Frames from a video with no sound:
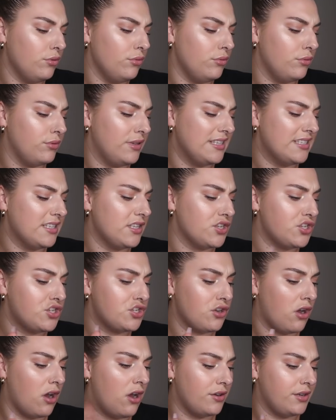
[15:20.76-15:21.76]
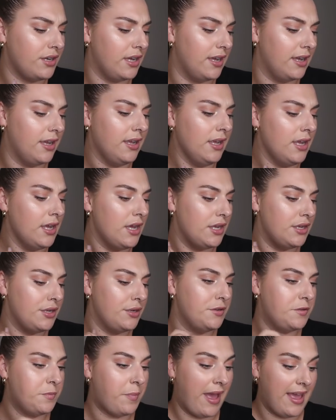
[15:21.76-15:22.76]
Oh, these are the Sharna
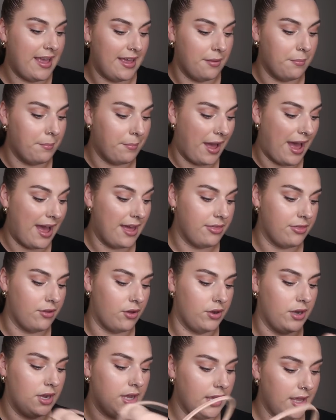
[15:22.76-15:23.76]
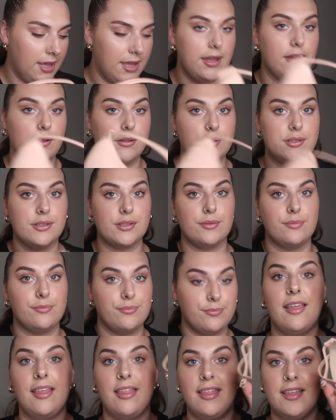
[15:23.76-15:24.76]
Nude Patent Python heels.
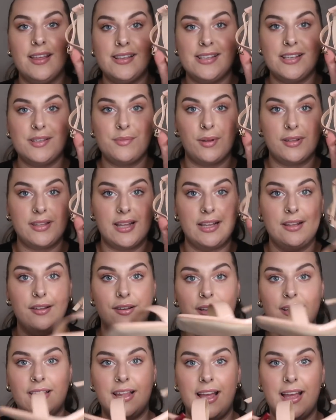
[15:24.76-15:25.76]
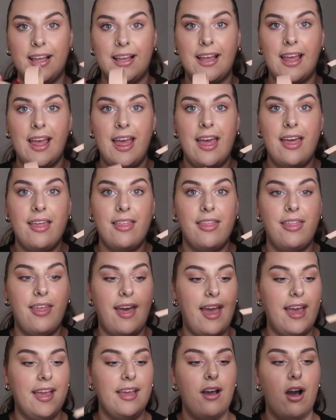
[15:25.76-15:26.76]
This is what they look like.
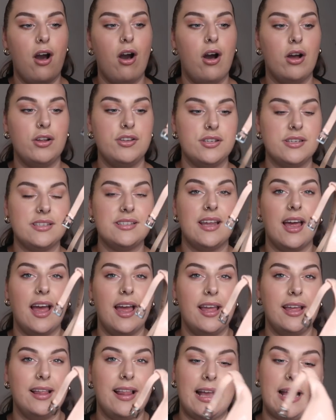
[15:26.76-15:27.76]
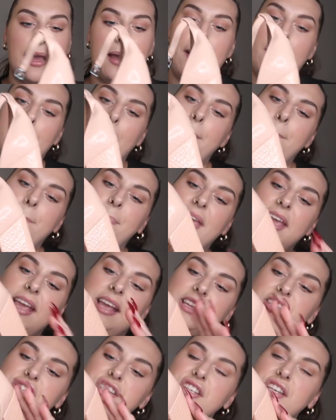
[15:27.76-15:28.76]
They are just a
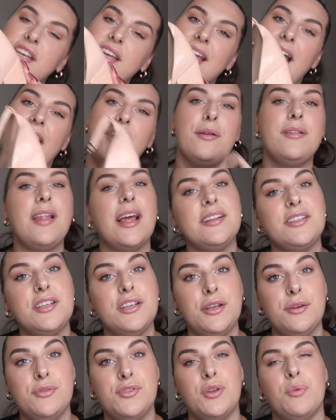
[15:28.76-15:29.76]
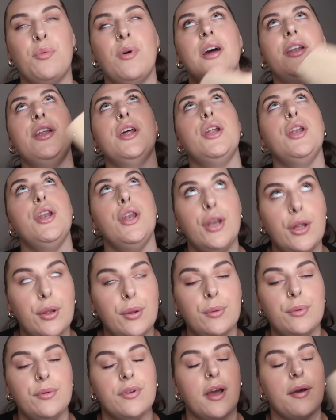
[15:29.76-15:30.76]
peachy, I don't like to use the word
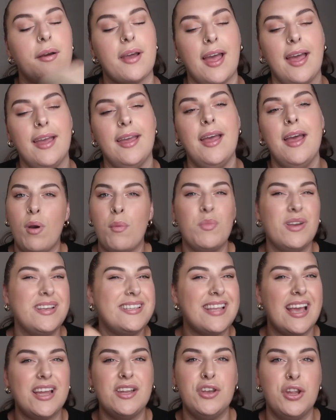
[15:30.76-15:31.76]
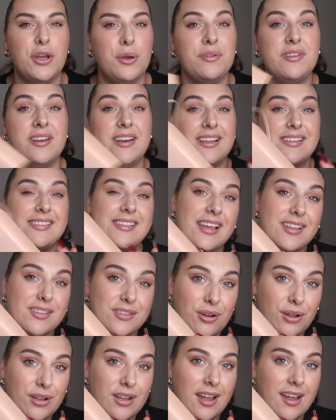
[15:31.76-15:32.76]
nude, okay? When we say nude and it's this
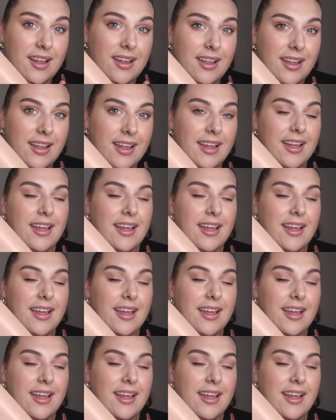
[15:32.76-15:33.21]
color,